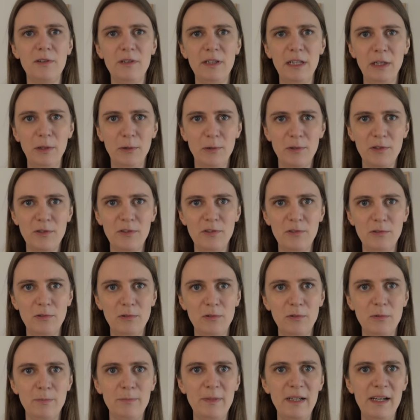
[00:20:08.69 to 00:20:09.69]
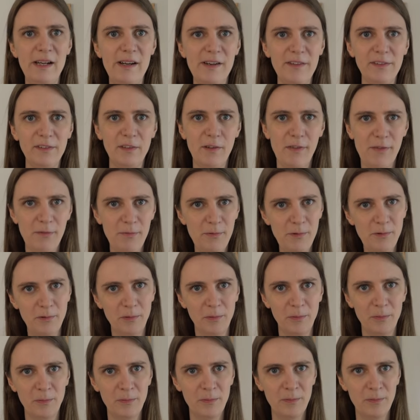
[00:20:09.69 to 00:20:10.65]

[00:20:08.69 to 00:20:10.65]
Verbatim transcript: in order to pass through.